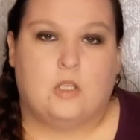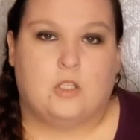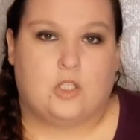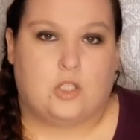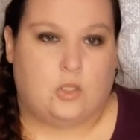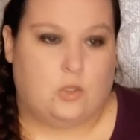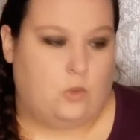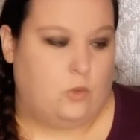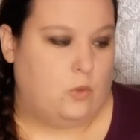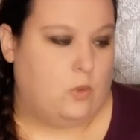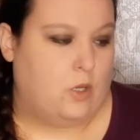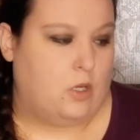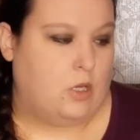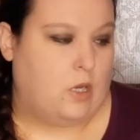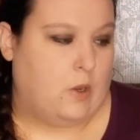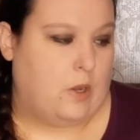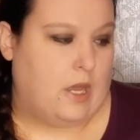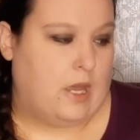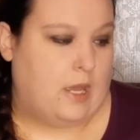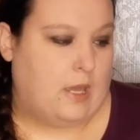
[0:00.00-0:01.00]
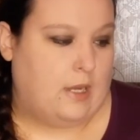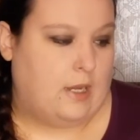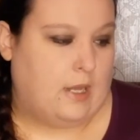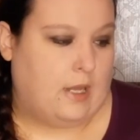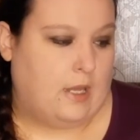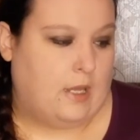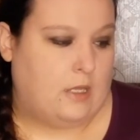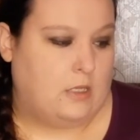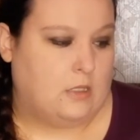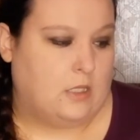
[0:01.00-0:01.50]
to go ahead
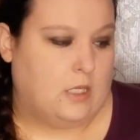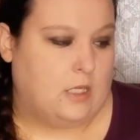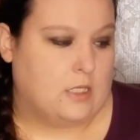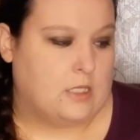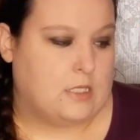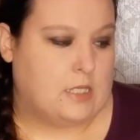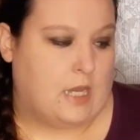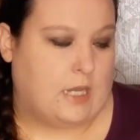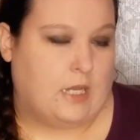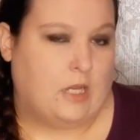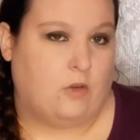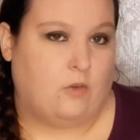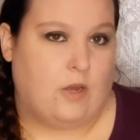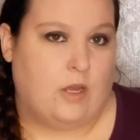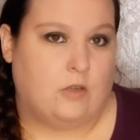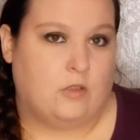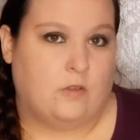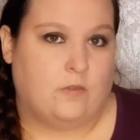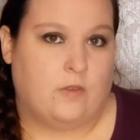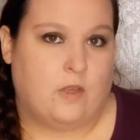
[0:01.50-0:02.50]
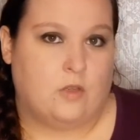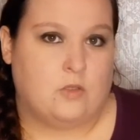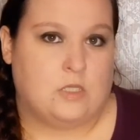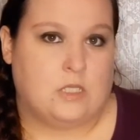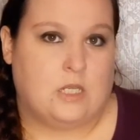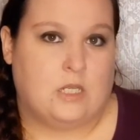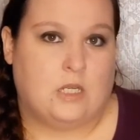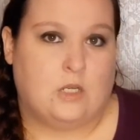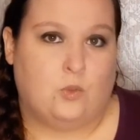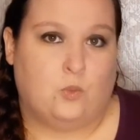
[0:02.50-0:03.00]
and get a second round of those
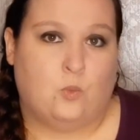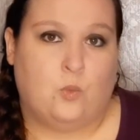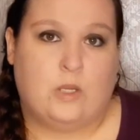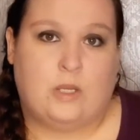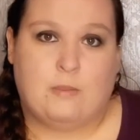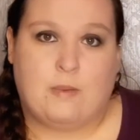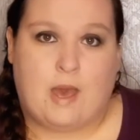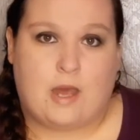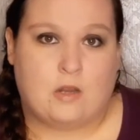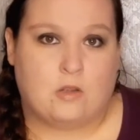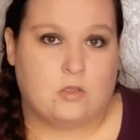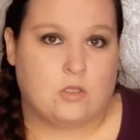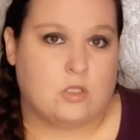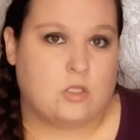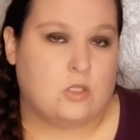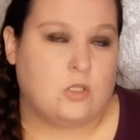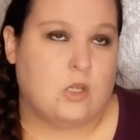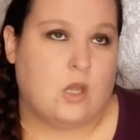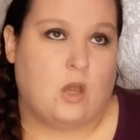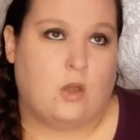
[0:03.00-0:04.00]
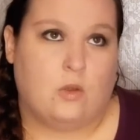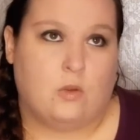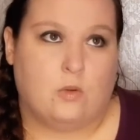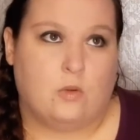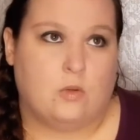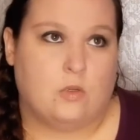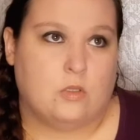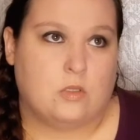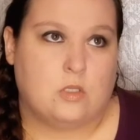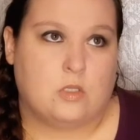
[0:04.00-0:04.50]
in, and we battle
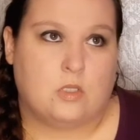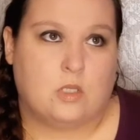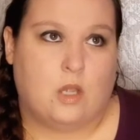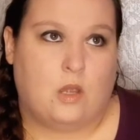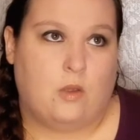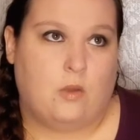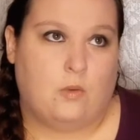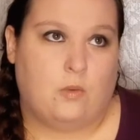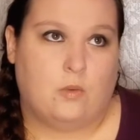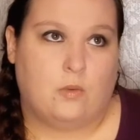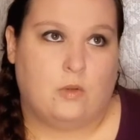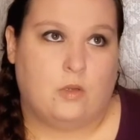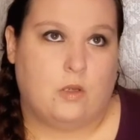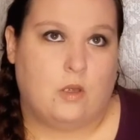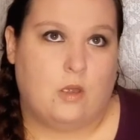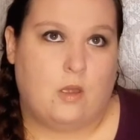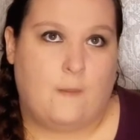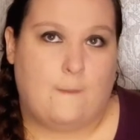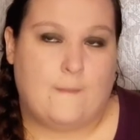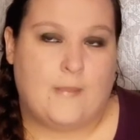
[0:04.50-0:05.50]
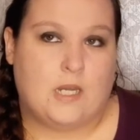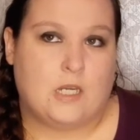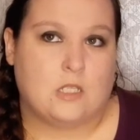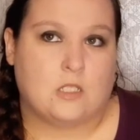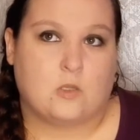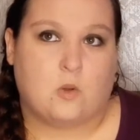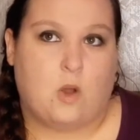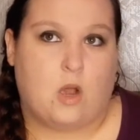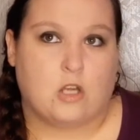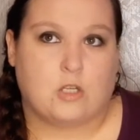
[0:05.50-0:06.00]
so many
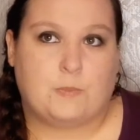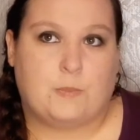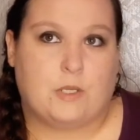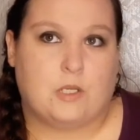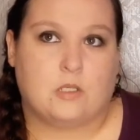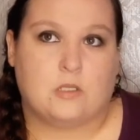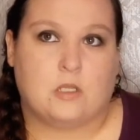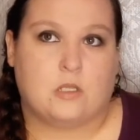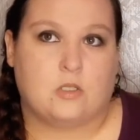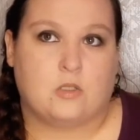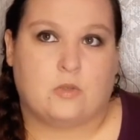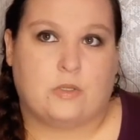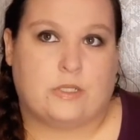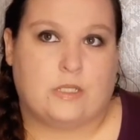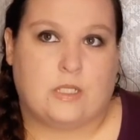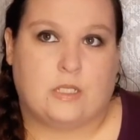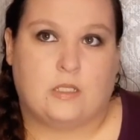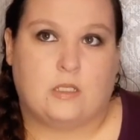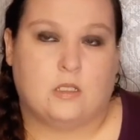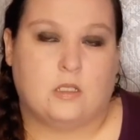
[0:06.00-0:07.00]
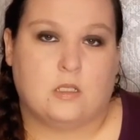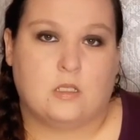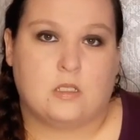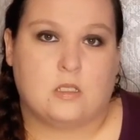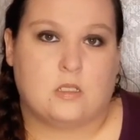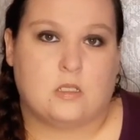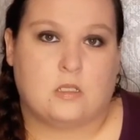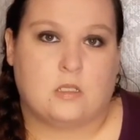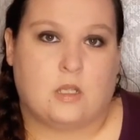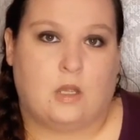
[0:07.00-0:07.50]
squash bugs, it's
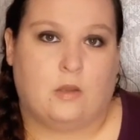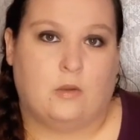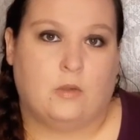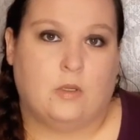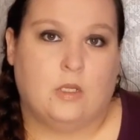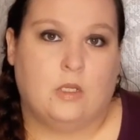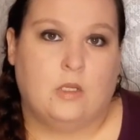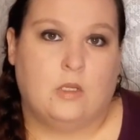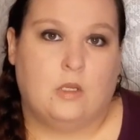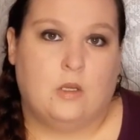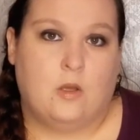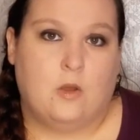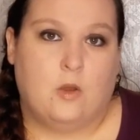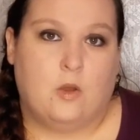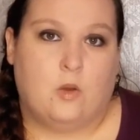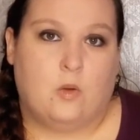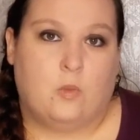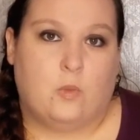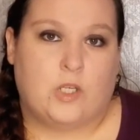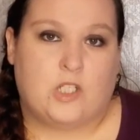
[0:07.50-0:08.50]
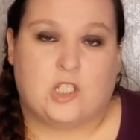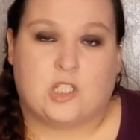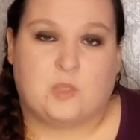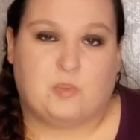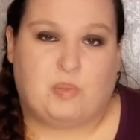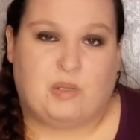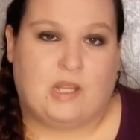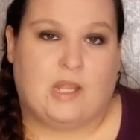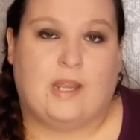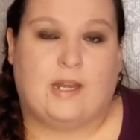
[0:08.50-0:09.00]
ridiculous. So we just
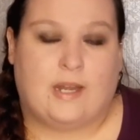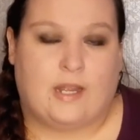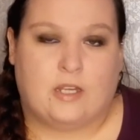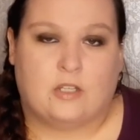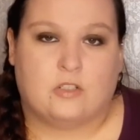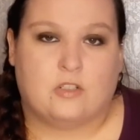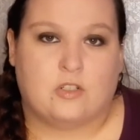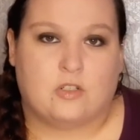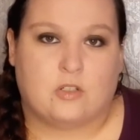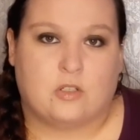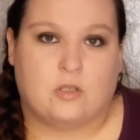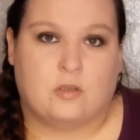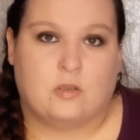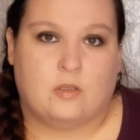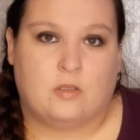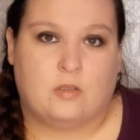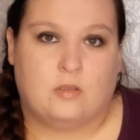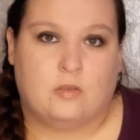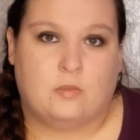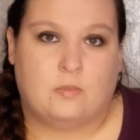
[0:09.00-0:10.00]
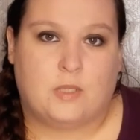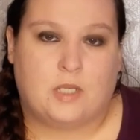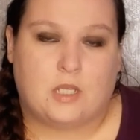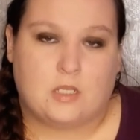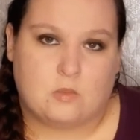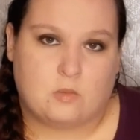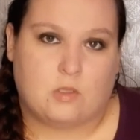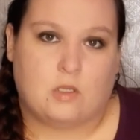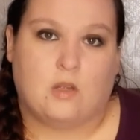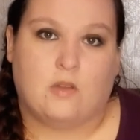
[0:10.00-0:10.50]
plant extra
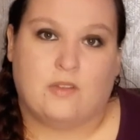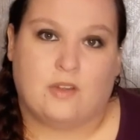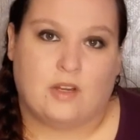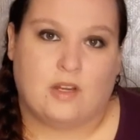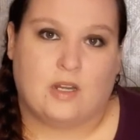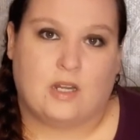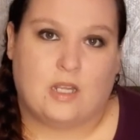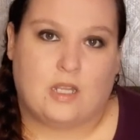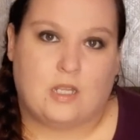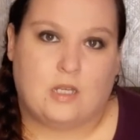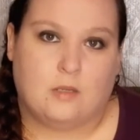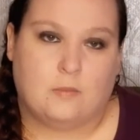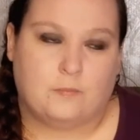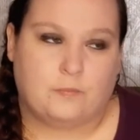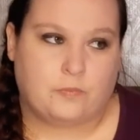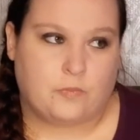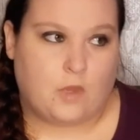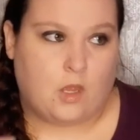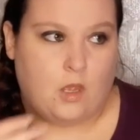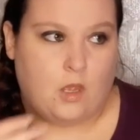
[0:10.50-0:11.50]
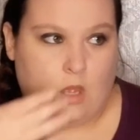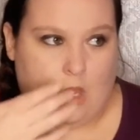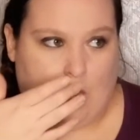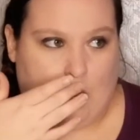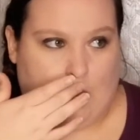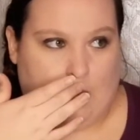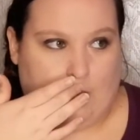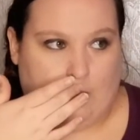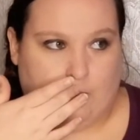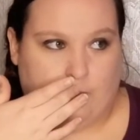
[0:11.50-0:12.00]
because we know they're going to eat them,
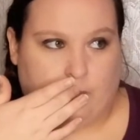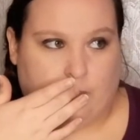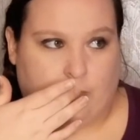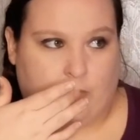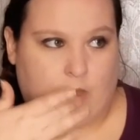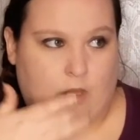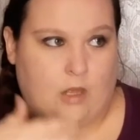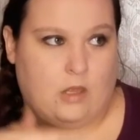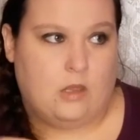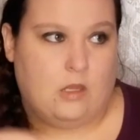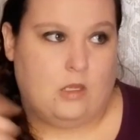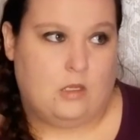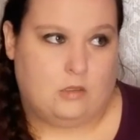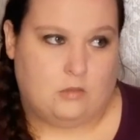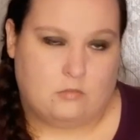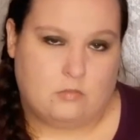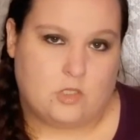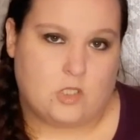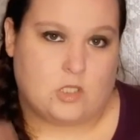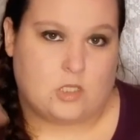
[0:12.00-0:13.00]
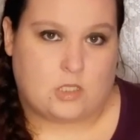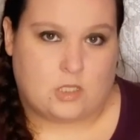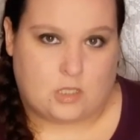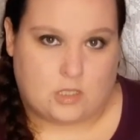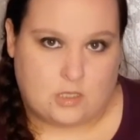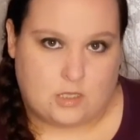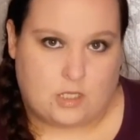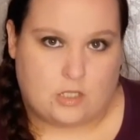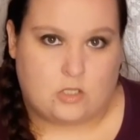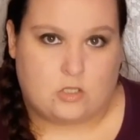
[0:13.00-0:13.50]
and then just
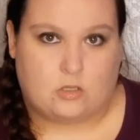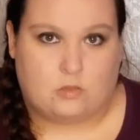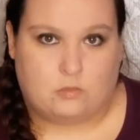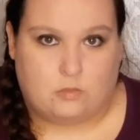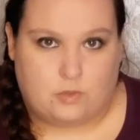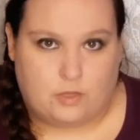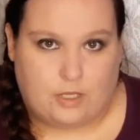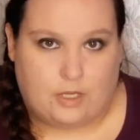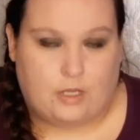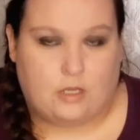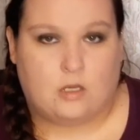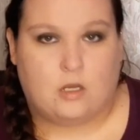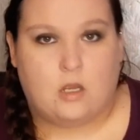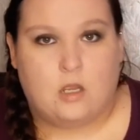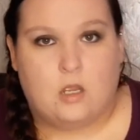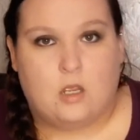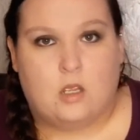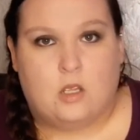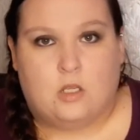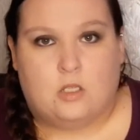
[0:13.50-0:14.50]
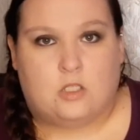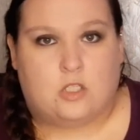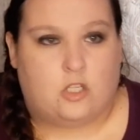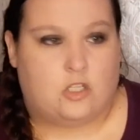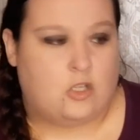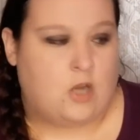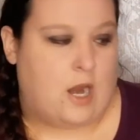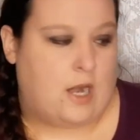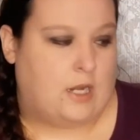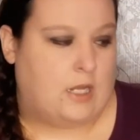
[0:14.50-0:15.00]
succession plant to
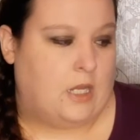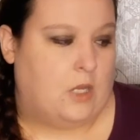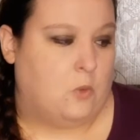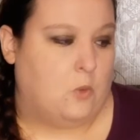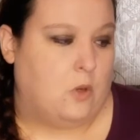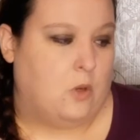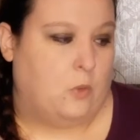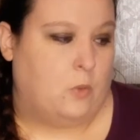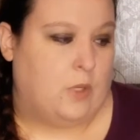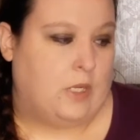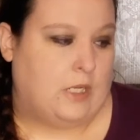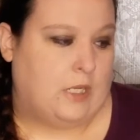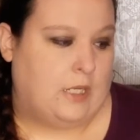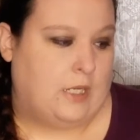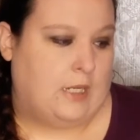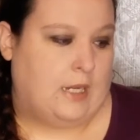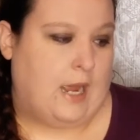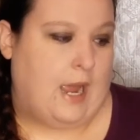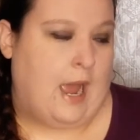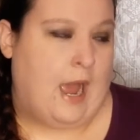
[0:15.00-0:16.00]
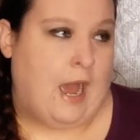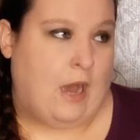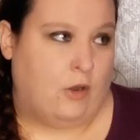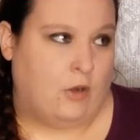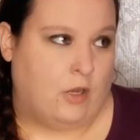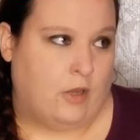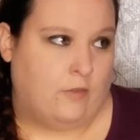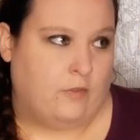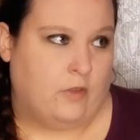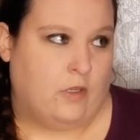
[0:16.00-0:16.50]
try to get what we need out
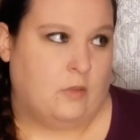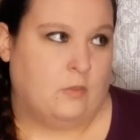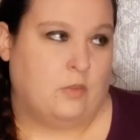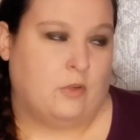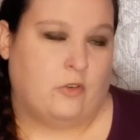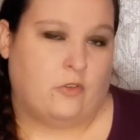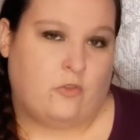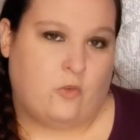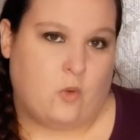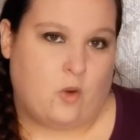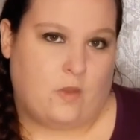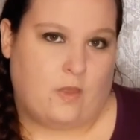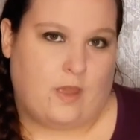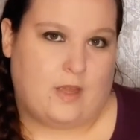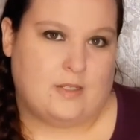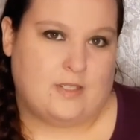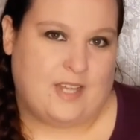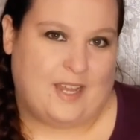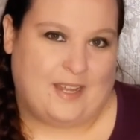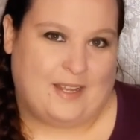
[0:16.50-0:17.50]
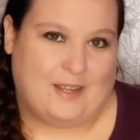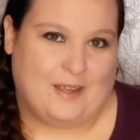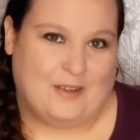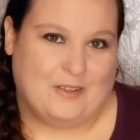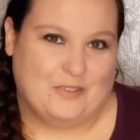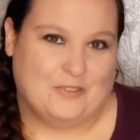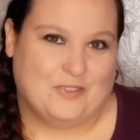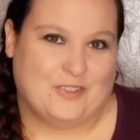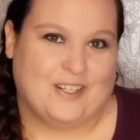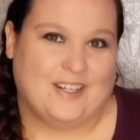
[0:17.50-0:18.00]
of it before they take
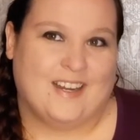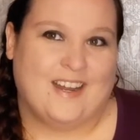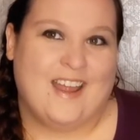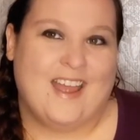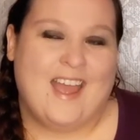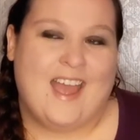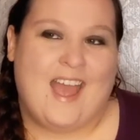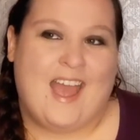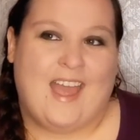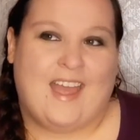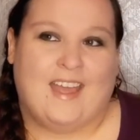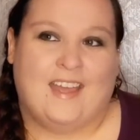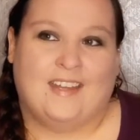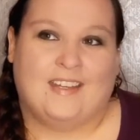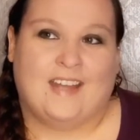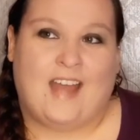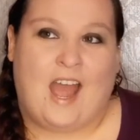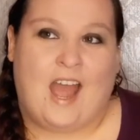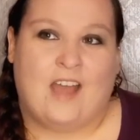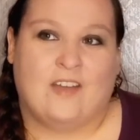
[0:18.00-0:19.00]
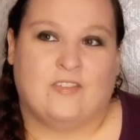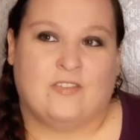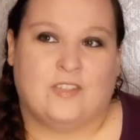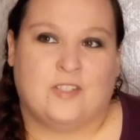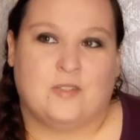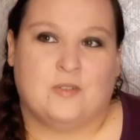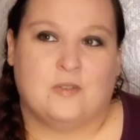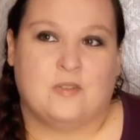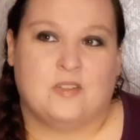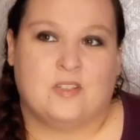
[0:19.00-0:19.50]
over. And I've
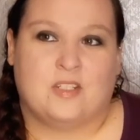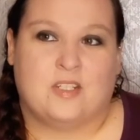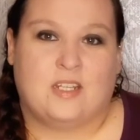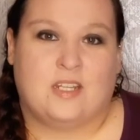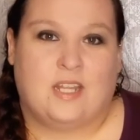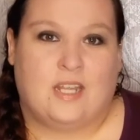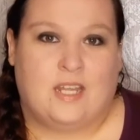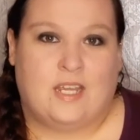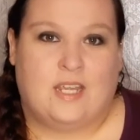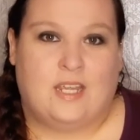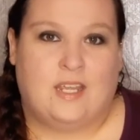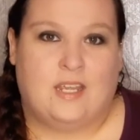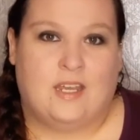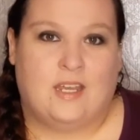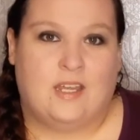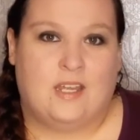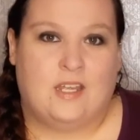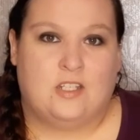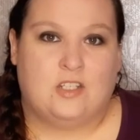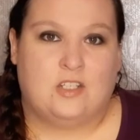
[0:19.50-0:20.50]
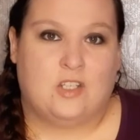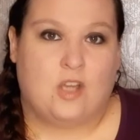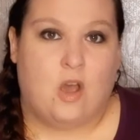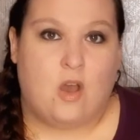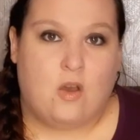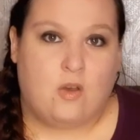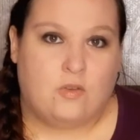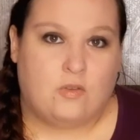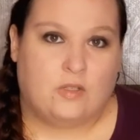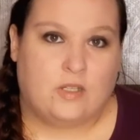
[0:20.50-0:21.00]
used the
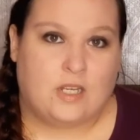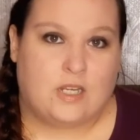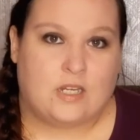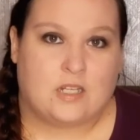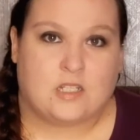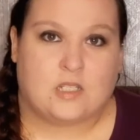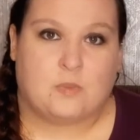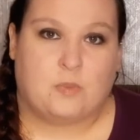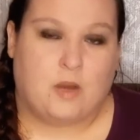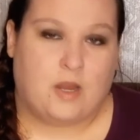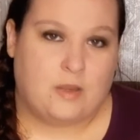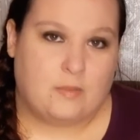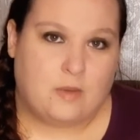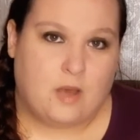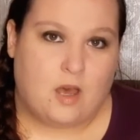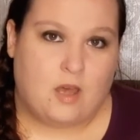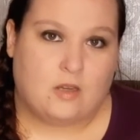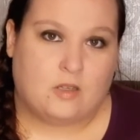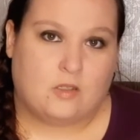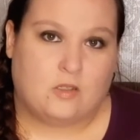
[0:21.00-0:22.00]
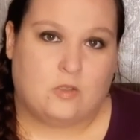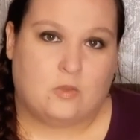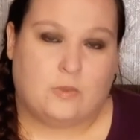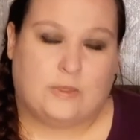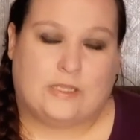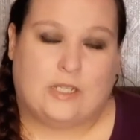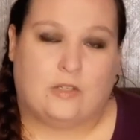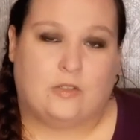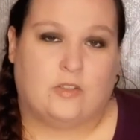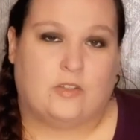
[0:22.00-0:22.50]
Dawn in a spray bottle. We
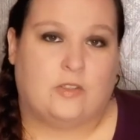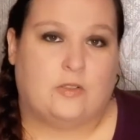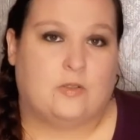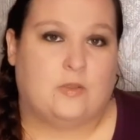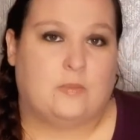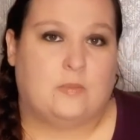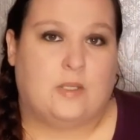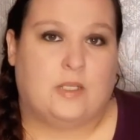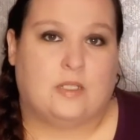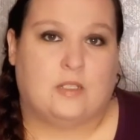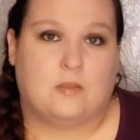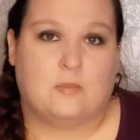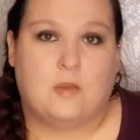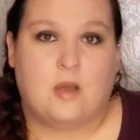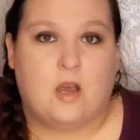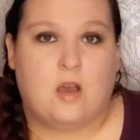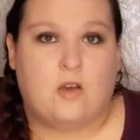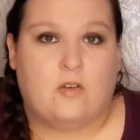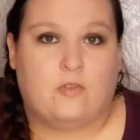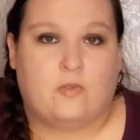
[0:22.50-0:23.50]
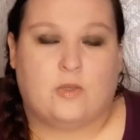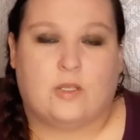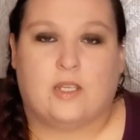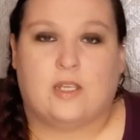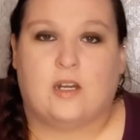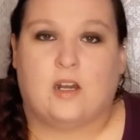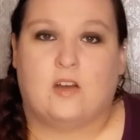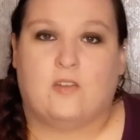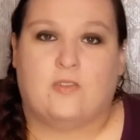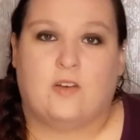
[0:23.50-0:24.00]
go through and pick them off. We
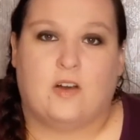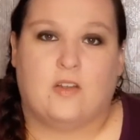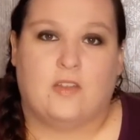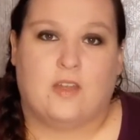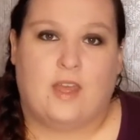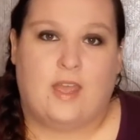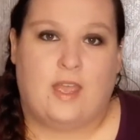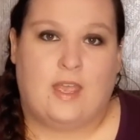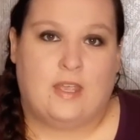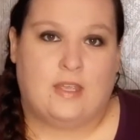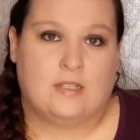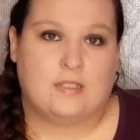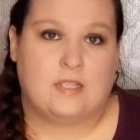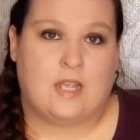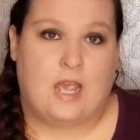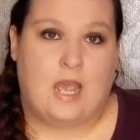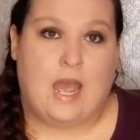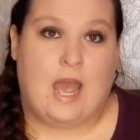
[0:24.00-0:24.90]
get off all the eggs.